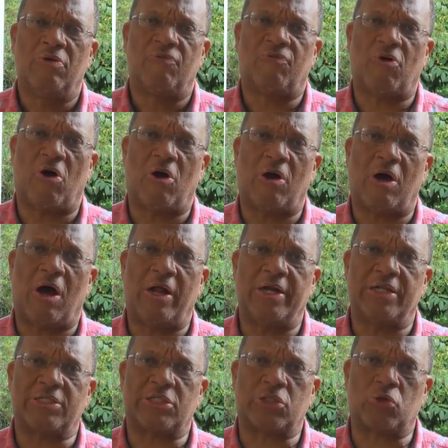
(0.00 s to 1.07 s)
for
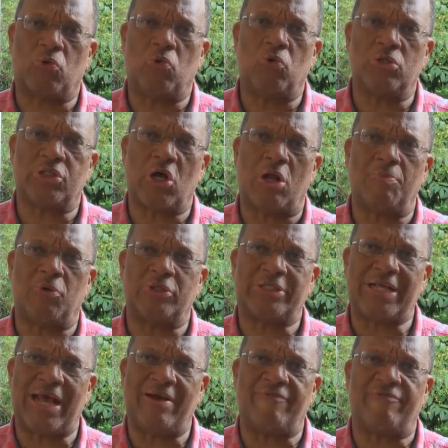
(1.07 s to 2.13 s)
on the schools,
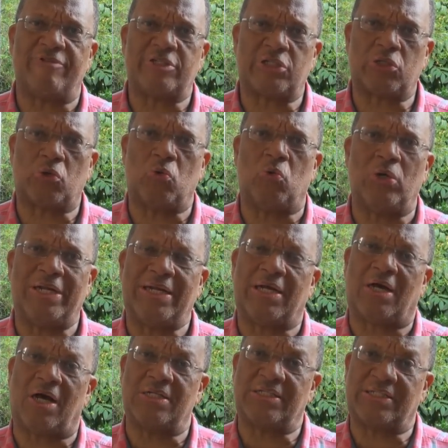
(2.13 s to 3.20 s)
almost every school in the
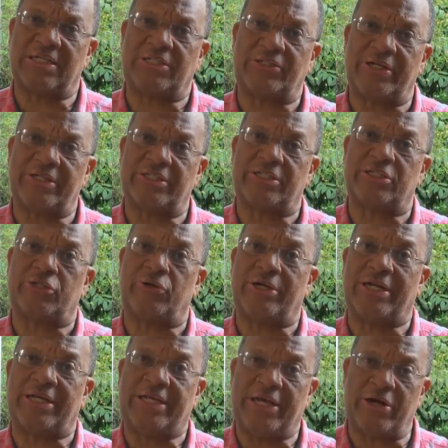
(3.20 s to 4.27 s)
constituency during
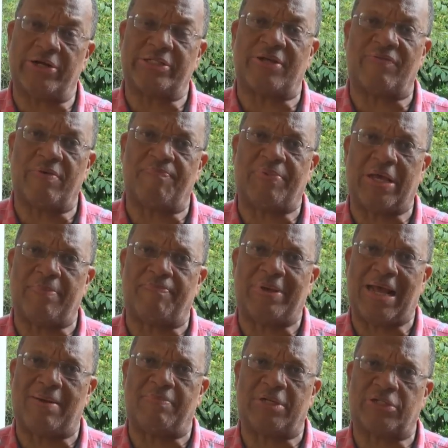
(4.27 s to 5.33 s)
the years of the PNP
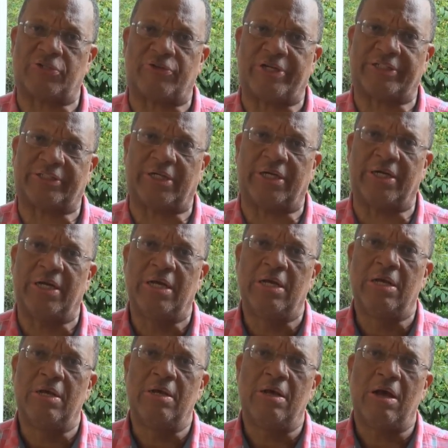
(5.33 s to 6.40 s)
administration
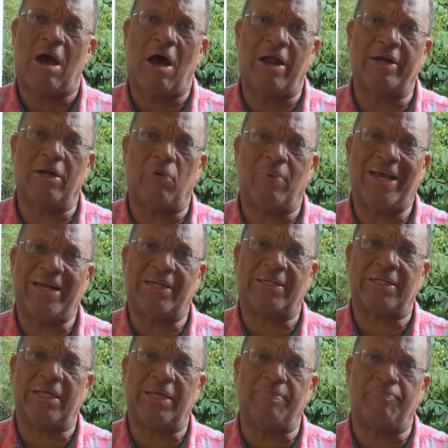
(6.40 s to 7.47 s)

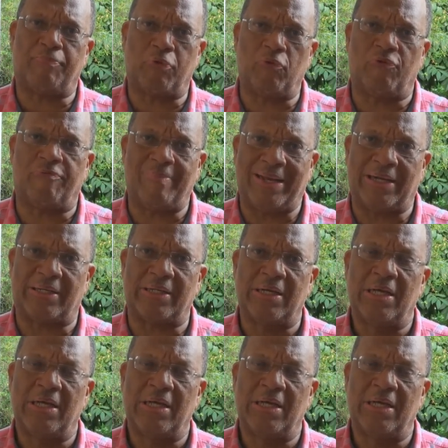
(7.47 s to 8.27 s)
underwent improvement.